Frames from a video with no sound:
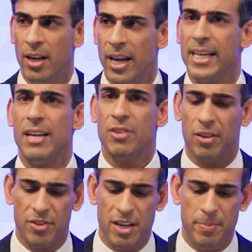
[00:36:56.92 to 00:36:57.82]
It gives
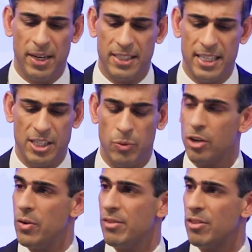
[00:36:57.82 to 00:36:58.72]
us the ability to
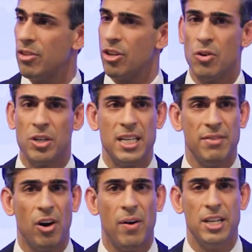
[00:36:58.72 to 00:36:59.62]
increase the security
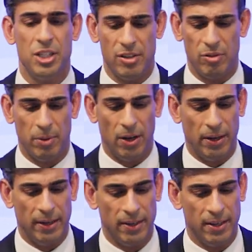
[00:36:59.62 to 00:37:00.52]
of our energy
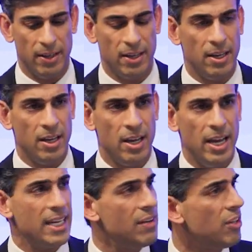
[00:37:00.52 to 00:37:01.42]
supply.
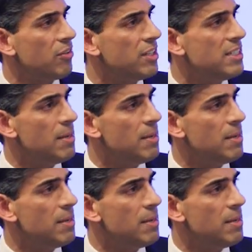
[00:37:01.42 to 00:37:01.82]
It gives us the